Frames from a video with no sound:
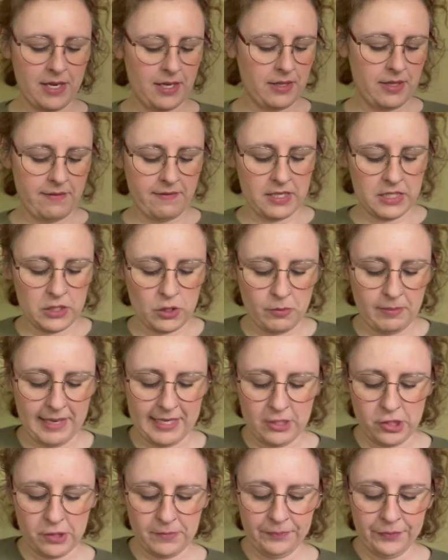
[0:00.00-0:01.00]
love it so
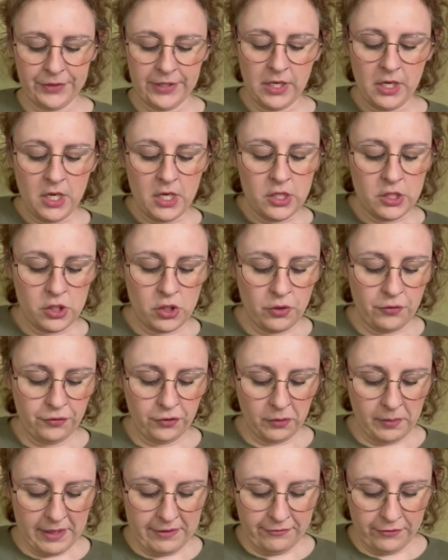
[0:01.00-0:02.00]
much. So
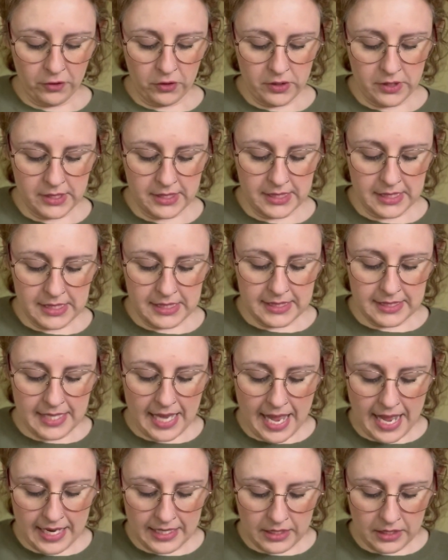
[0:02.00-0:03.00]
for my first
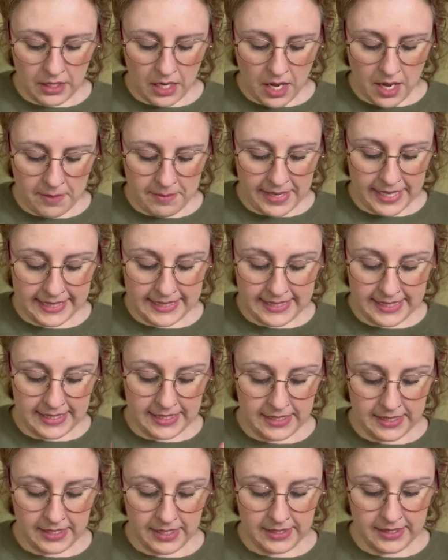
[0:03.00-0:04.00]
sock, I did
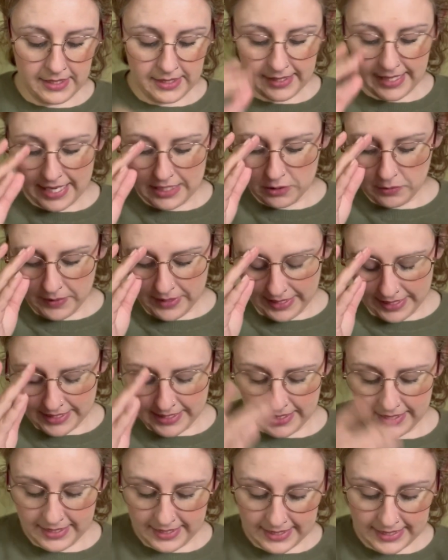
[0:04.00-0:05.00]
discuss this last week. I
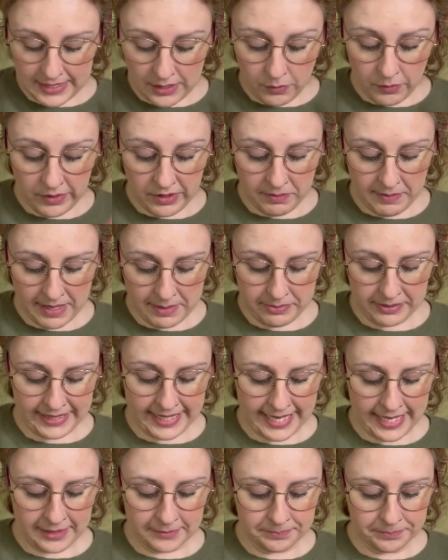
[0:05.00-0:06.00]
did stick with my
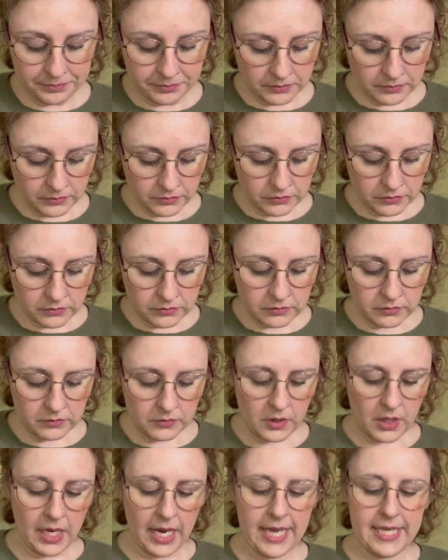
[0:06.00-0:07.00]
plan.
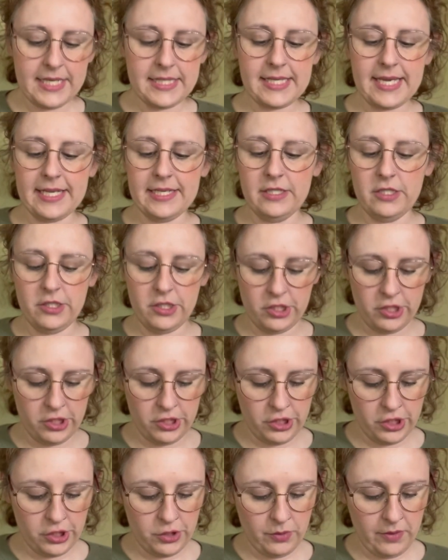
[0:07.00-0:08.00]
I decided to
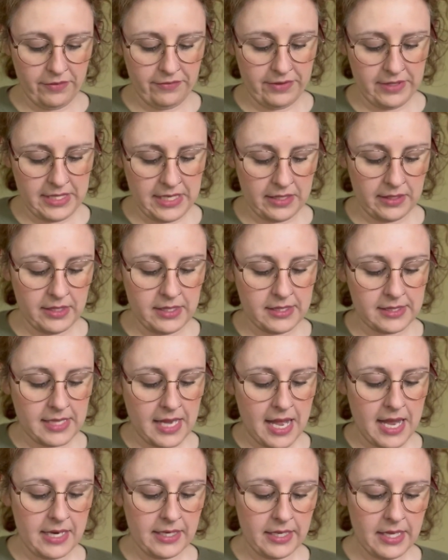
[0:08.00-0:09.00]
just do a vanilla
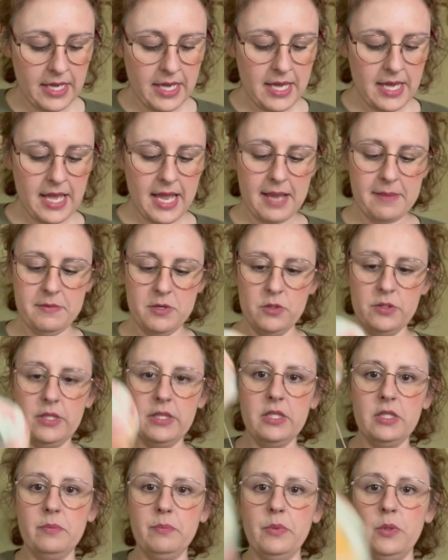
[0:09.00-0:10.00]
sock. I'm using
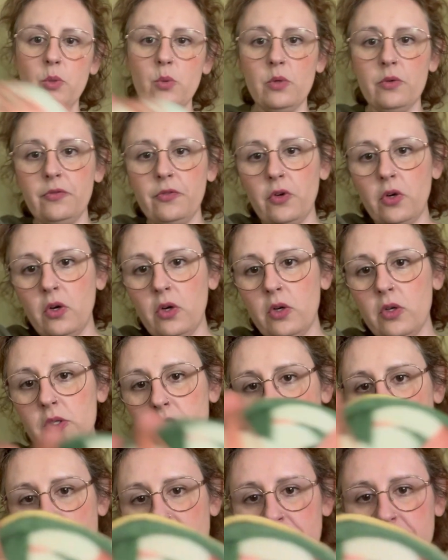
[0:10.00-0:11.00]
this beautiful
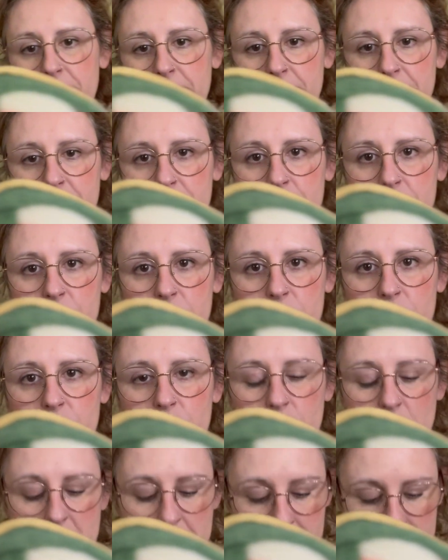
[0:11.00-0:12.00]

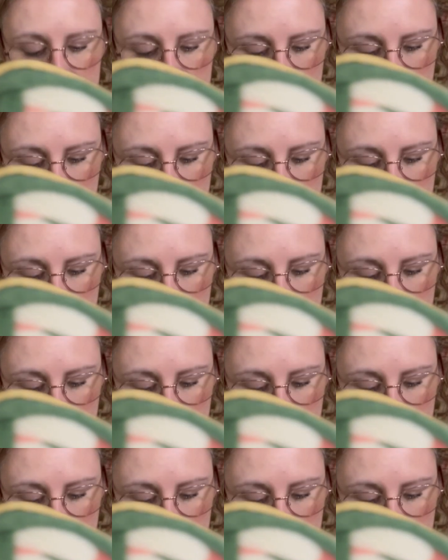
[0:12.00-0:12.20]
self-striping